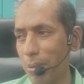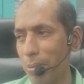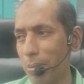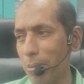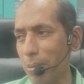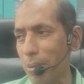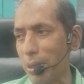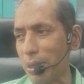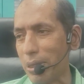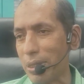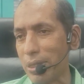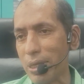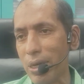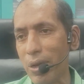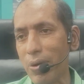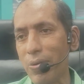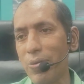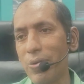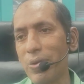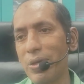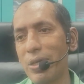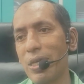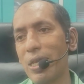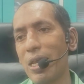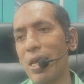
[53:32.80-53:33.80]
But
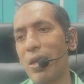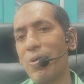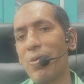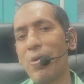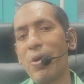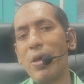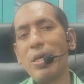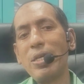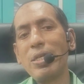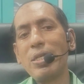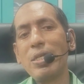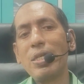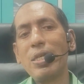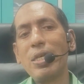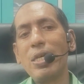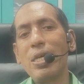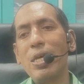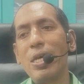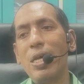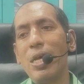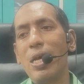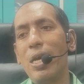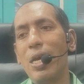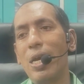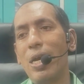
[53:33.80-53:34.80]
surface area wise,
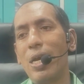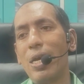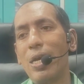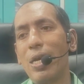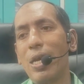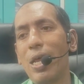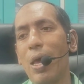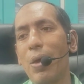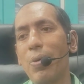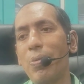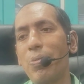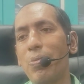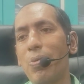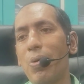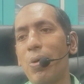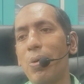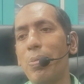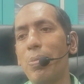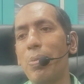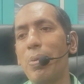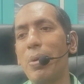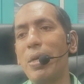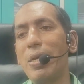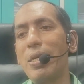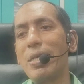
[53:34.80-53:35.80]
type 1
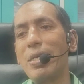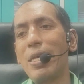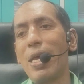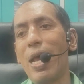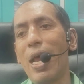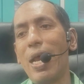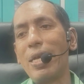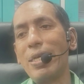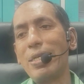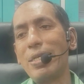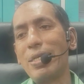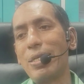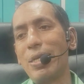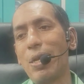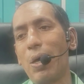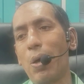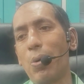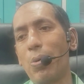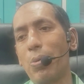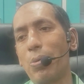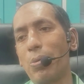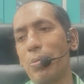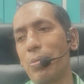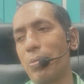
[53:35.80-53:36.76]
beats hands down.